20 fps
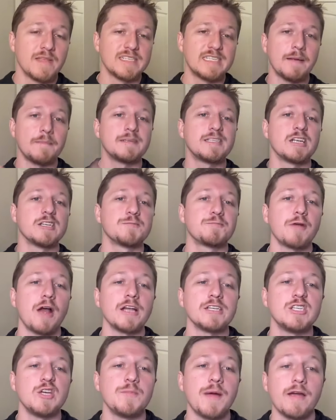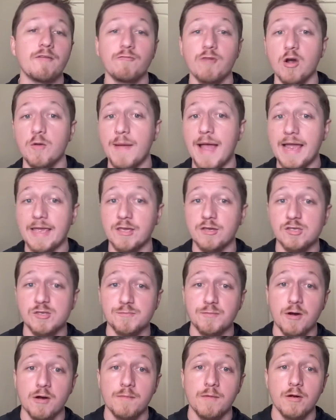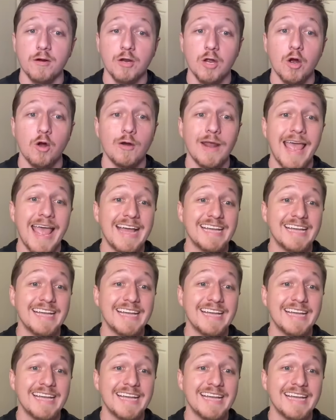This episode is brought to you by RHOBACK. Use promo code